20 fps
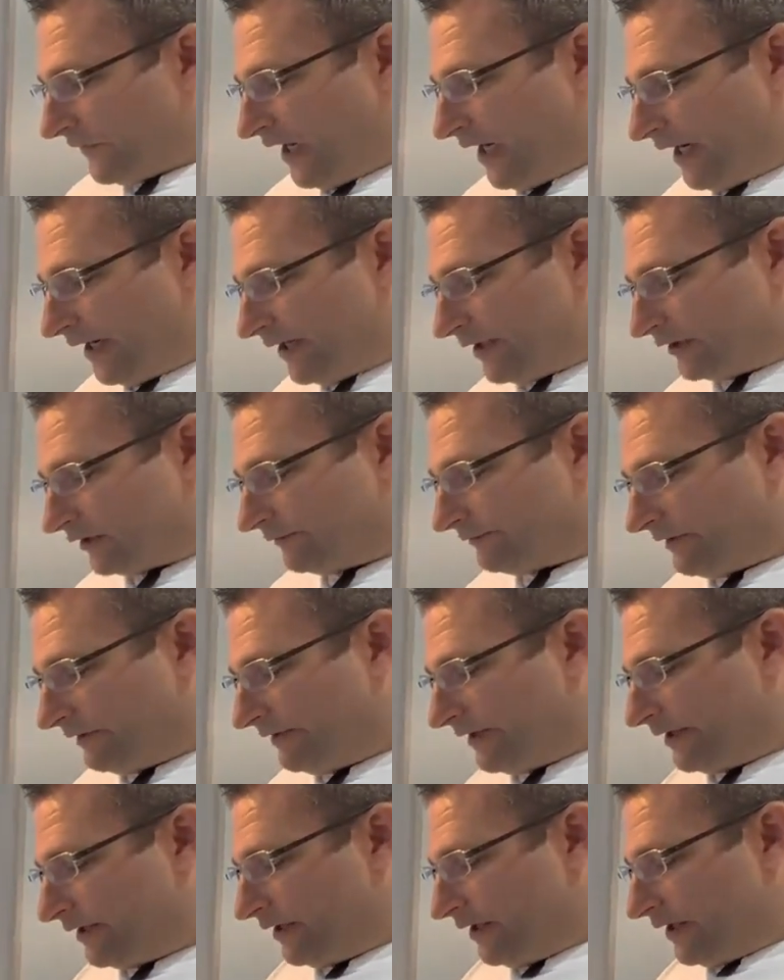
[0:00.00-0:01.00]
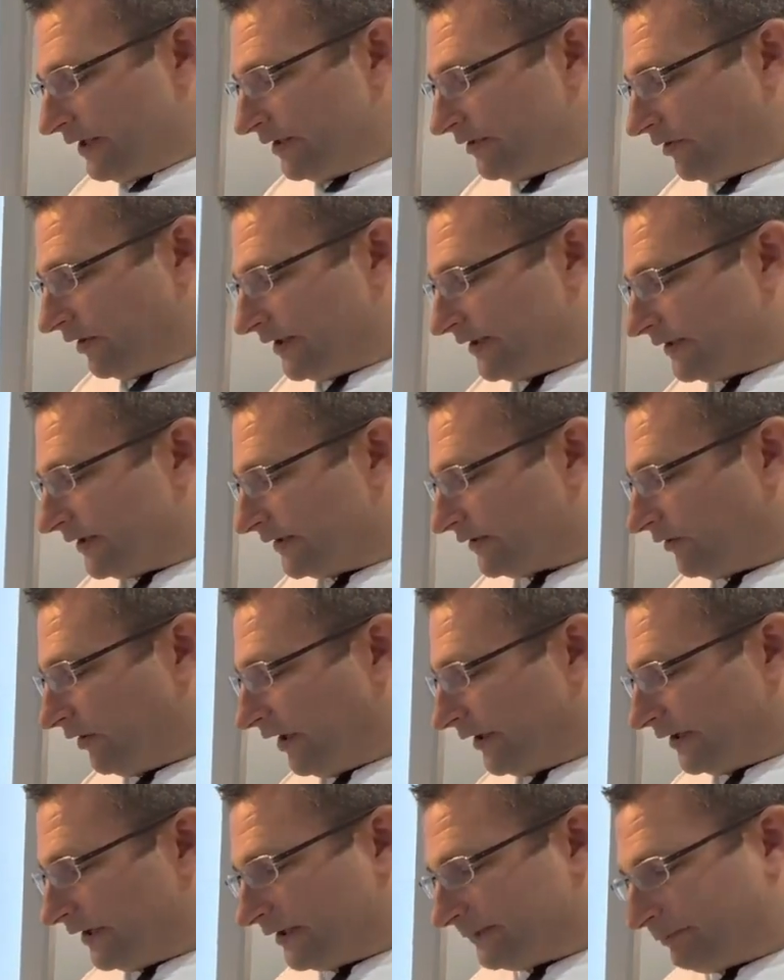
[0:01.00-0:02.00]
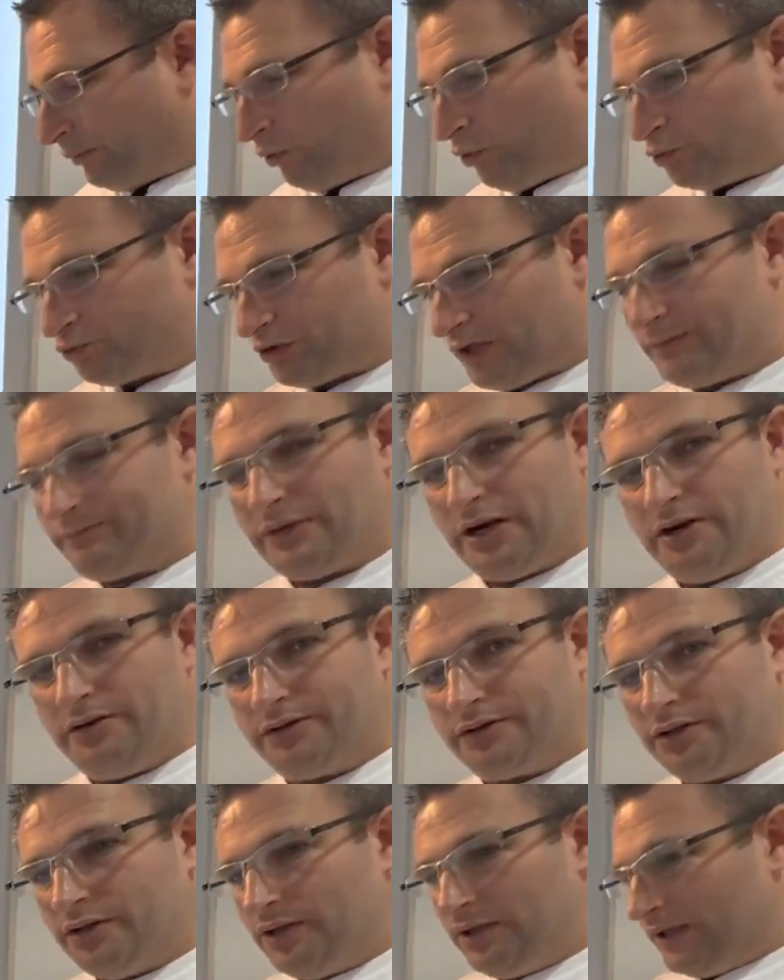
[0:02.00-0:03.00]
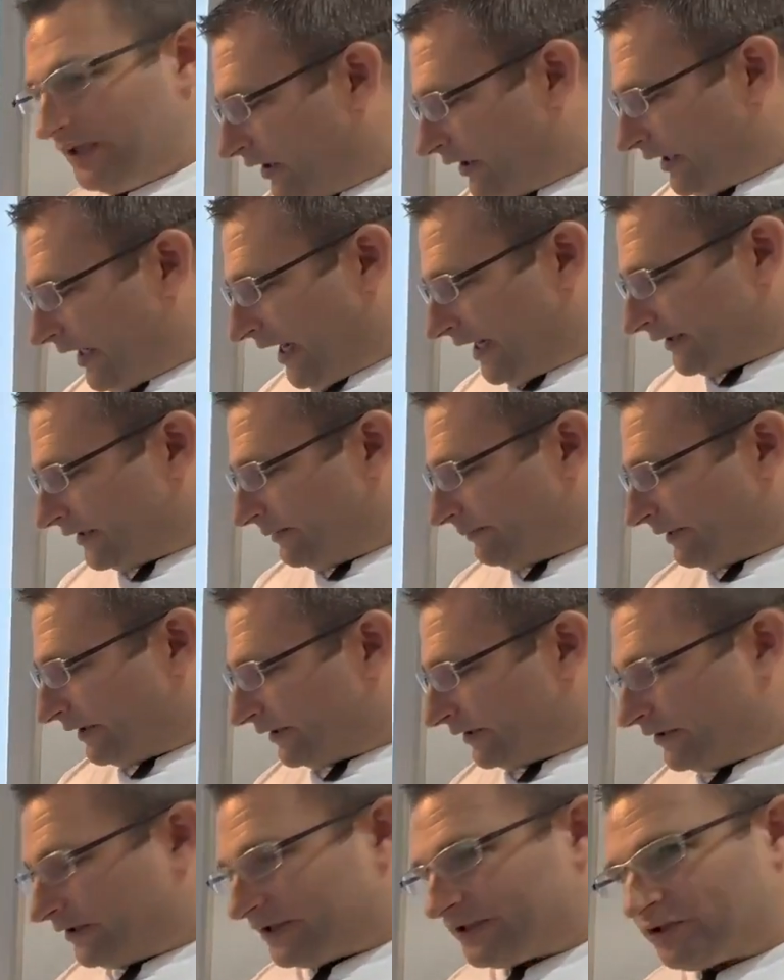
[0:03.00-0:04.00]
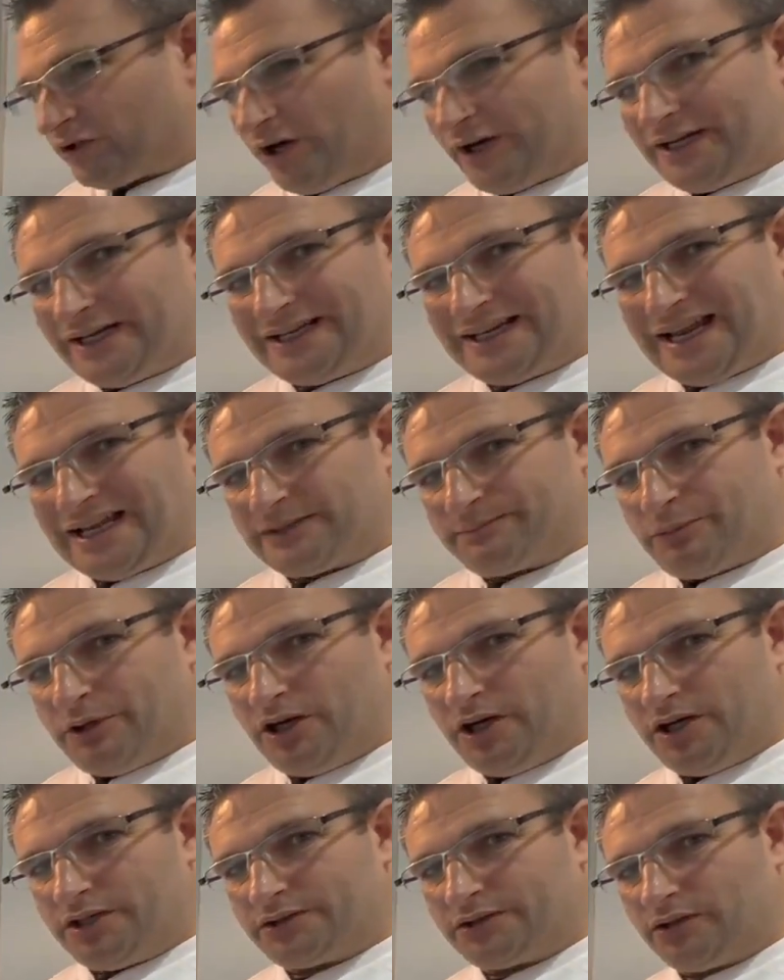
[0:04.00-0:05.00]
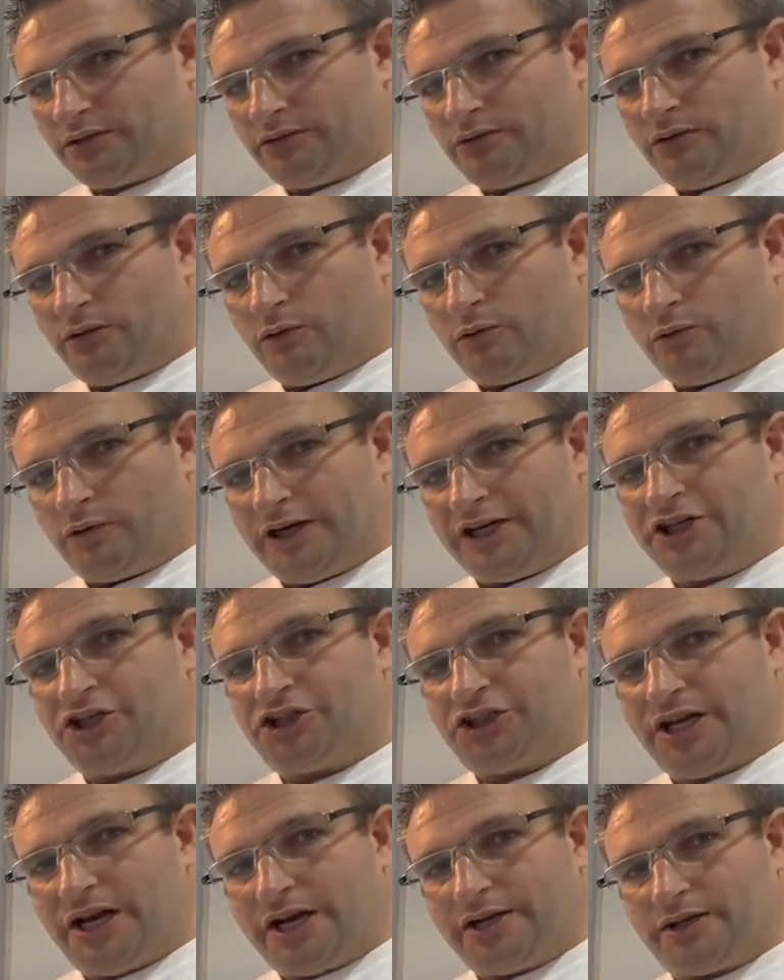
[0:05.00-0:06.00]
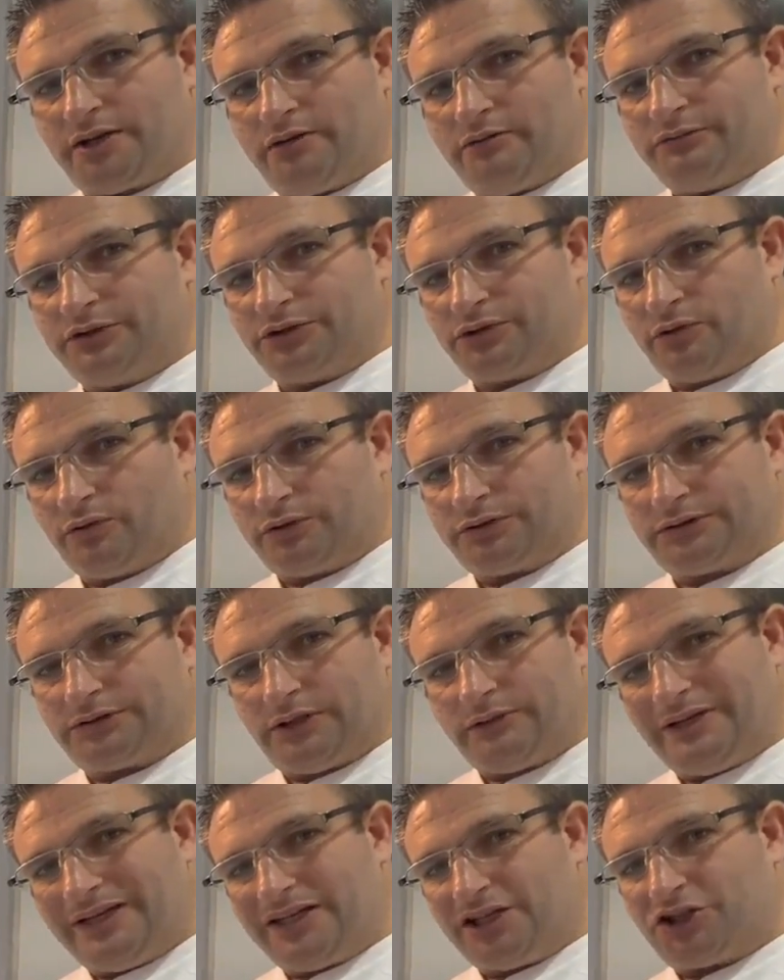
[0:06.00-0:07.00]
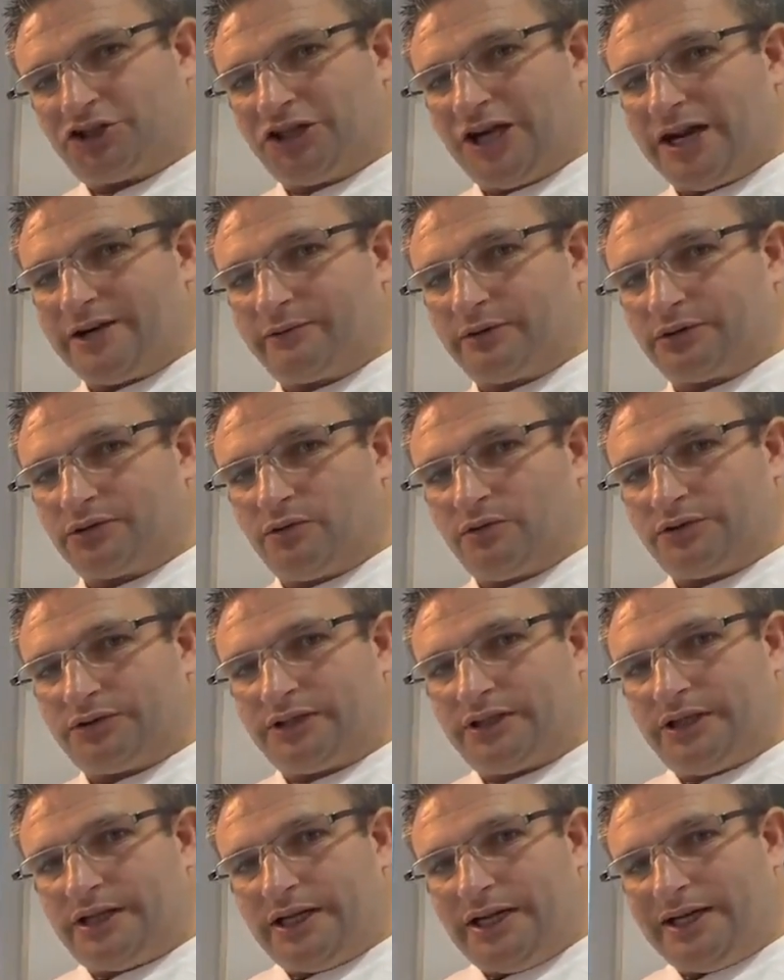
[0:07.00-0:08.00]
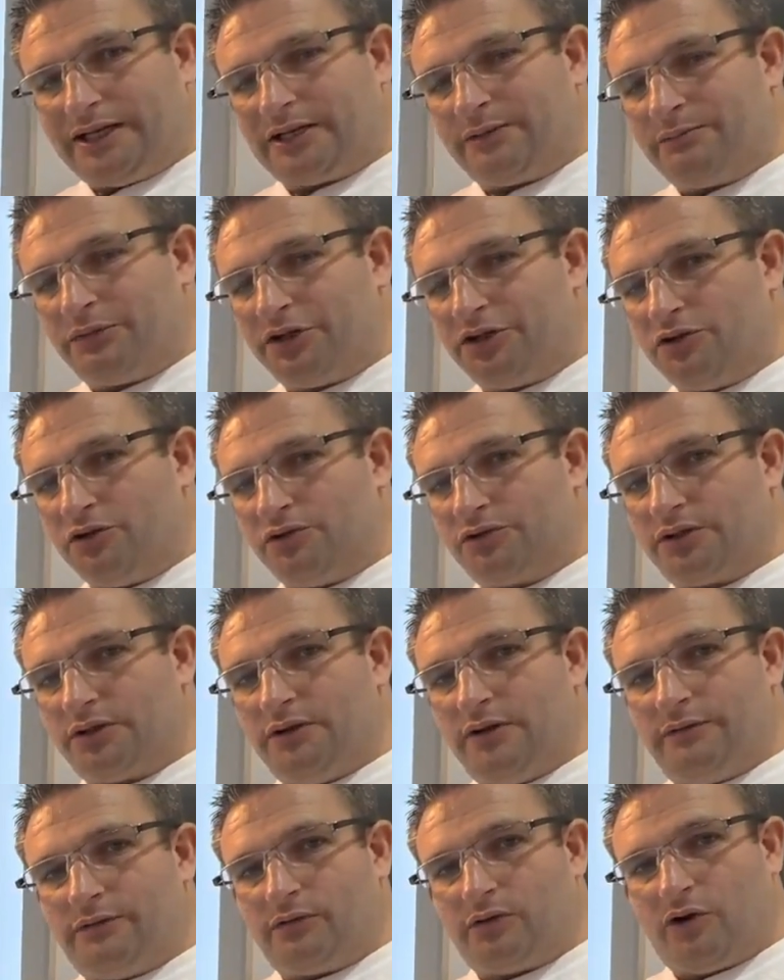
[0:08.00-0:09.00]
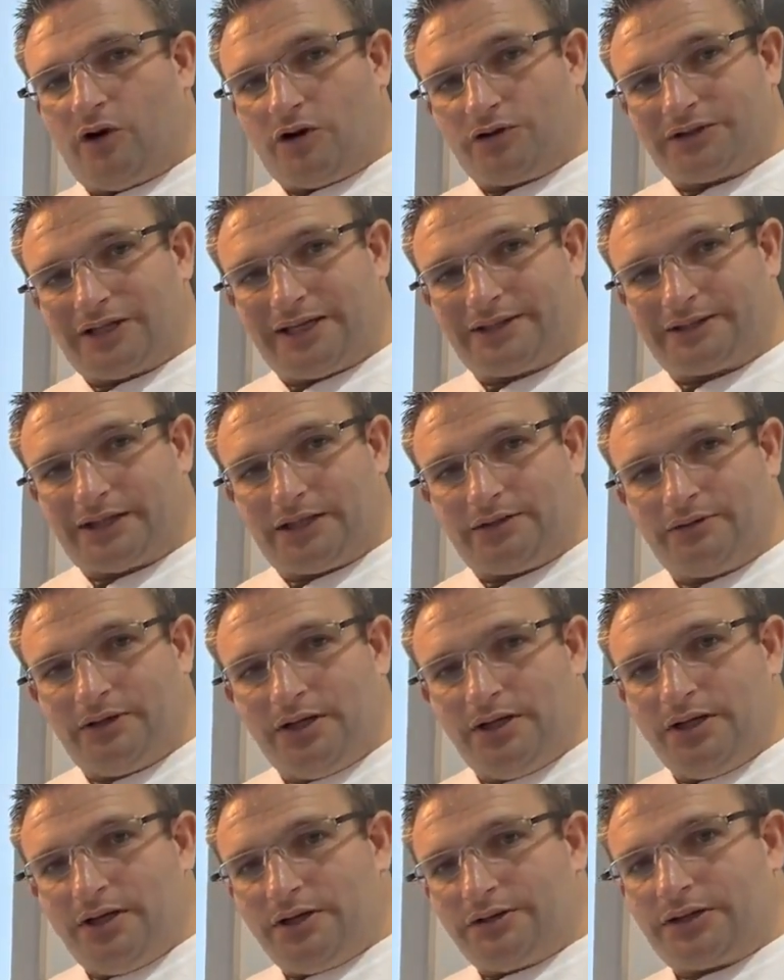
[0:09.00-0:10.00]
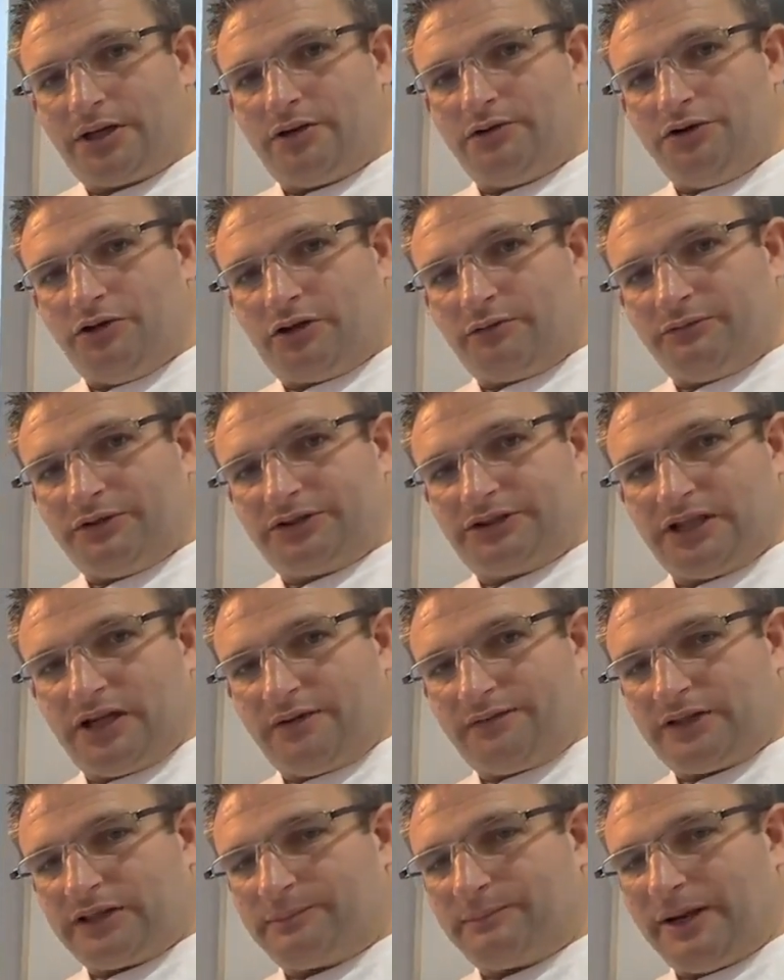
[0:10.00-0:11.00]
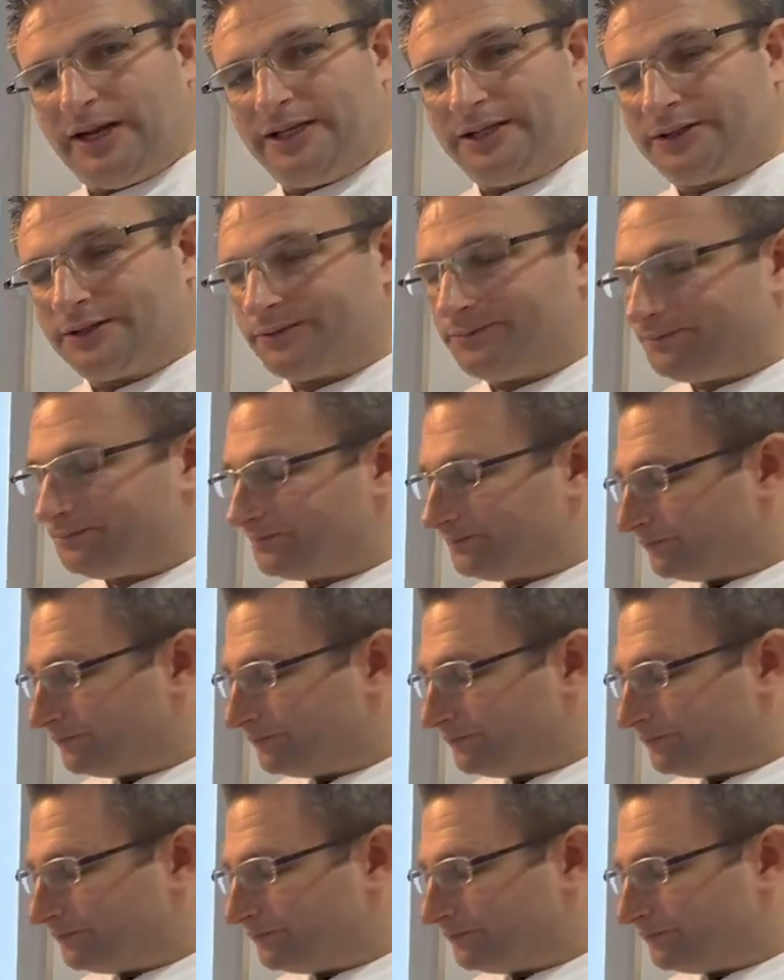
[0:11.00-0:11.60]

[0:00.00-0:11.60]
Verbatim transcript: and it's a very nice design. It's portrait mode, has the ability to sign in as personal or a shared resource. So in a shared resource, it can be used for hot desking. So you can reserve the space,